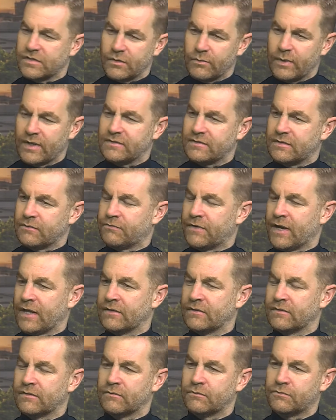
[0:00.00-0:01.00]
the Wednesday
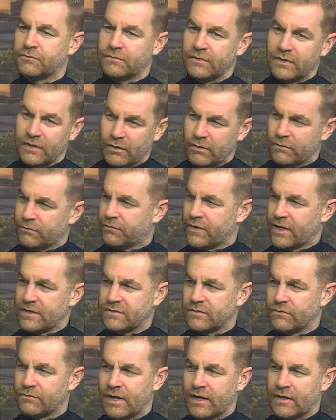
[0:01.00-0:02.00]
fans and a lot of friends
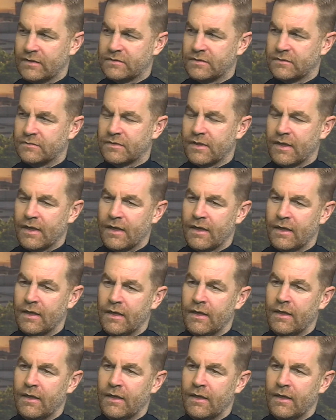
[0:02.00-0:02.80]
and relatives there.